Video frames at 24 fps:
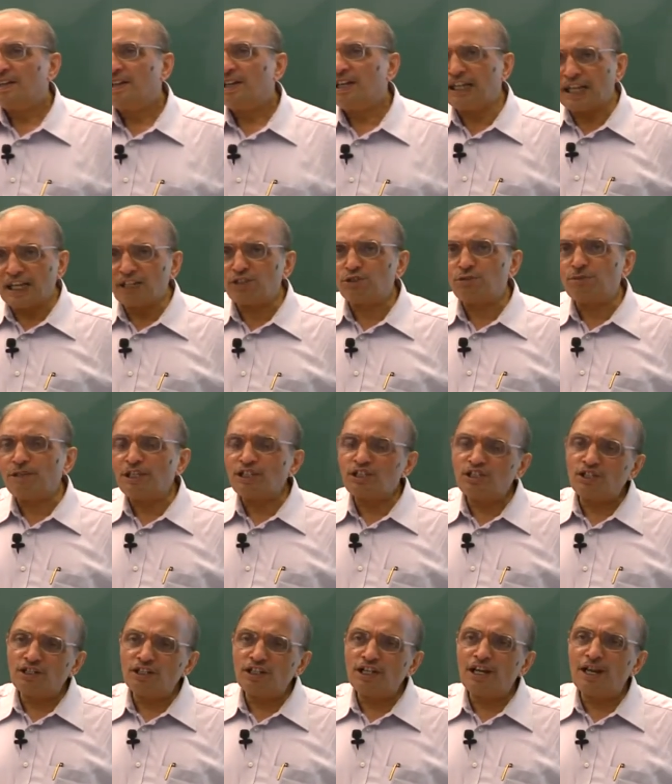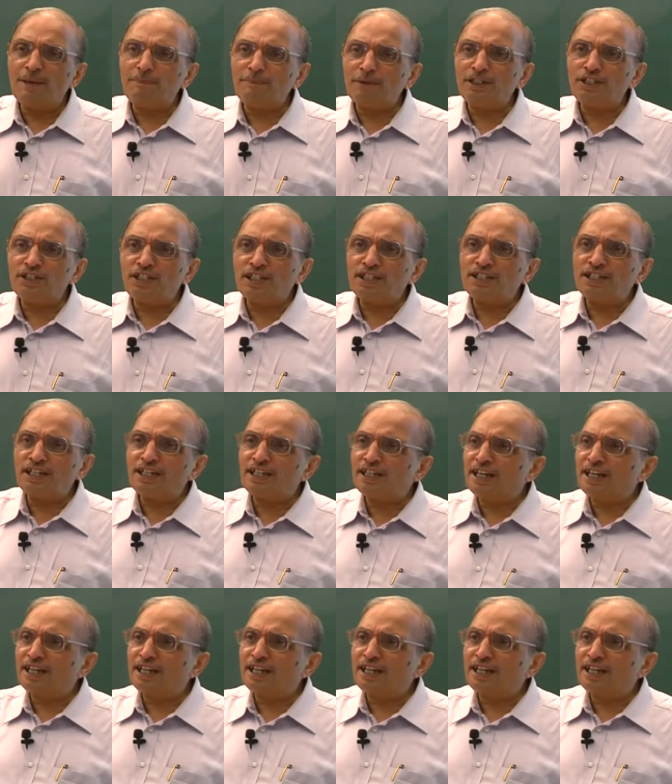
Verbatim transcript: It has to be a genuine appreciation,